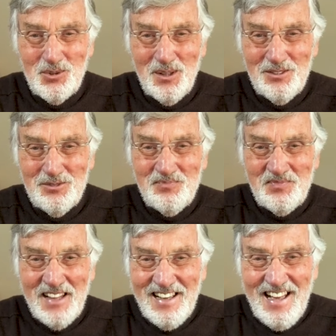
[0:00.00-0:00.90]
12.
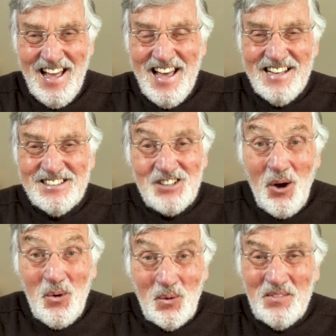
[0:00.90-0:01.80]
So,
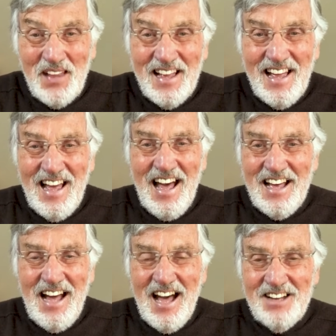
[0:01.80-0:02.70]

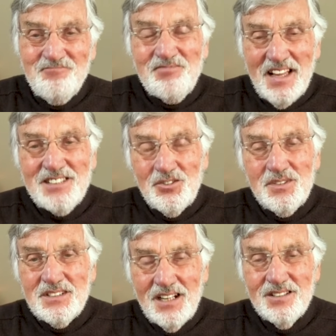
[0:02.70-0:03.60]
um, as a
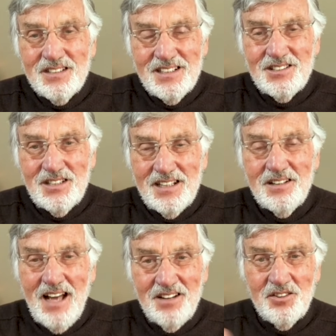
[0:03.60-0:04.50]
result of this
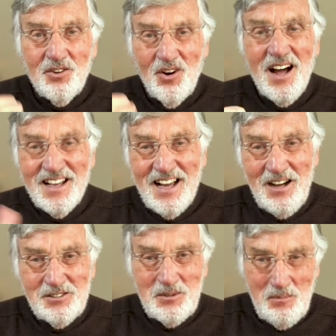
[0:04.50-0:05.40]
and, and crying
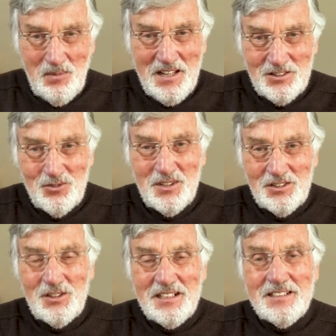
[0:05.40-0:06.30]
out, He has
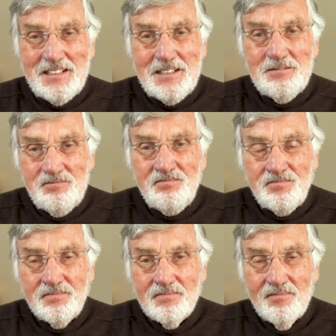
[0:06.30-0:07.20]
risen indeed,
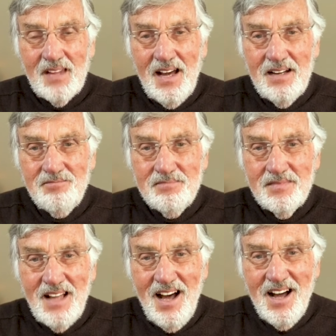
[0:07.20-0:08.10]

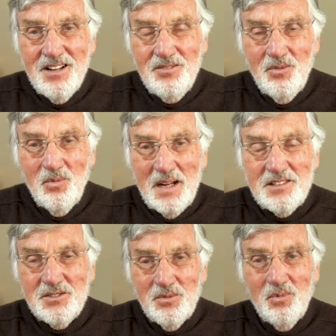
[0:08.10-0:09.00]
um, I
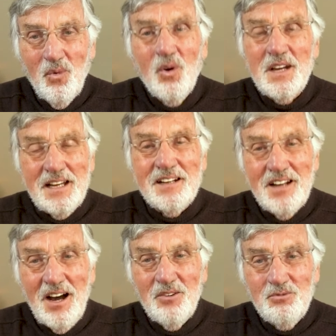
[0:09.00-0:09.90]
went
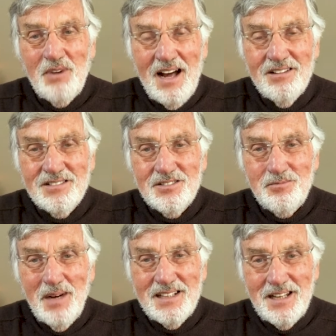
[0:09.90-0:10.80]
walking around
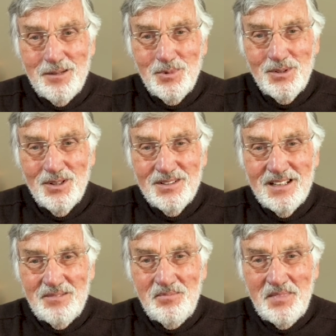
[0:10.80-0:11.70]
my neighborhood